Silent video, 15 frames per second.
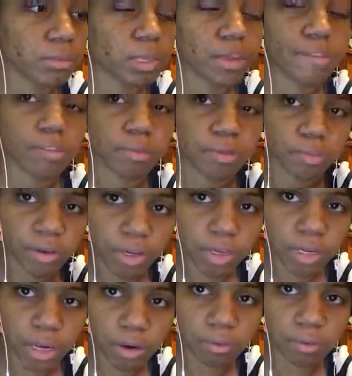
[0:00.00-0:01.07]
Like you have to be very
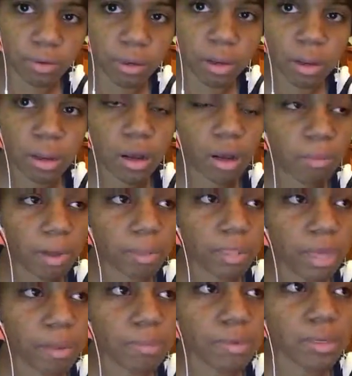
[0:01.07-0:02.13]
careful about
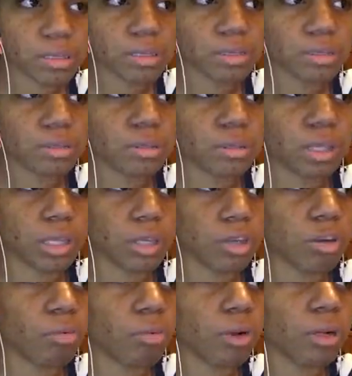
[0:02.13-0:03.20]
that because like you
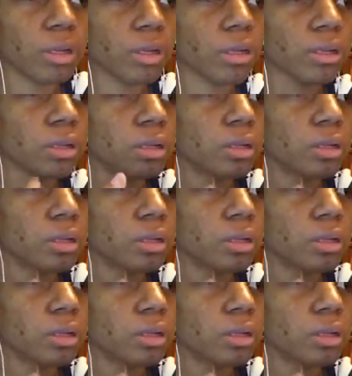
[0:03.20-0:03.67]
don't want to